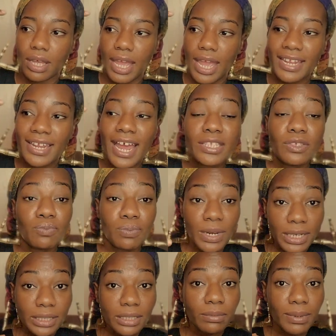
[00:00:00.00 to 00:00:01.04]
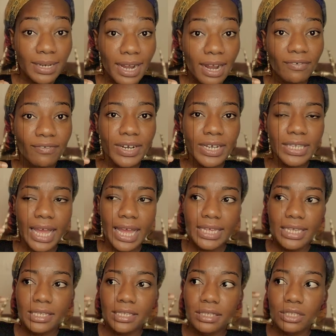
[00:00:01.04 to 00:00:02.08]
And that's really when I
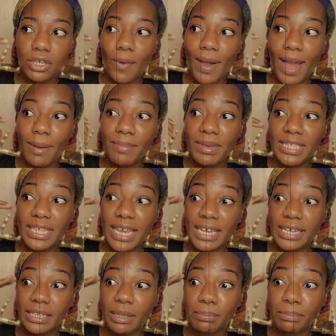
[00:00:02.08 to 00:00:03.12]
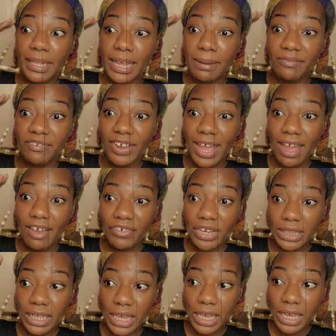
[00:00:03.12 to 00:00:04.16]
realized, yo, I be taking the blame for
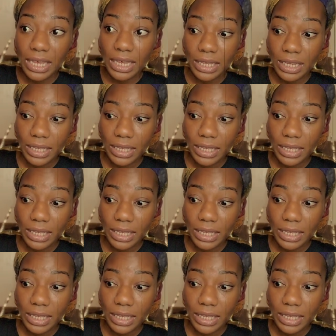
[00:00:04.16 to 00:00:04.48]
everything.